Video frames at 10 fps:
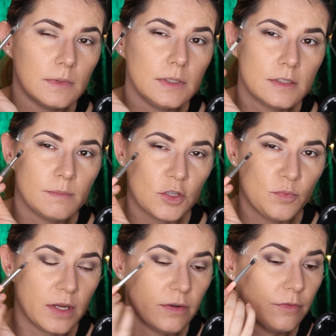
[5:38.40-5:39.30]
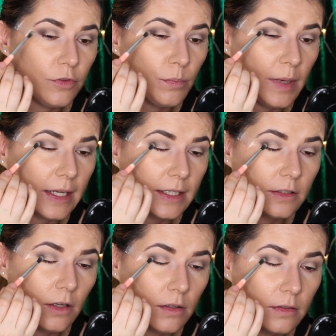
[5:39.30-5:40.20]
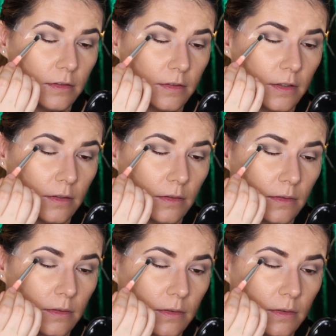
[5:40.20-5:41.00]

it's much better if you pack it on so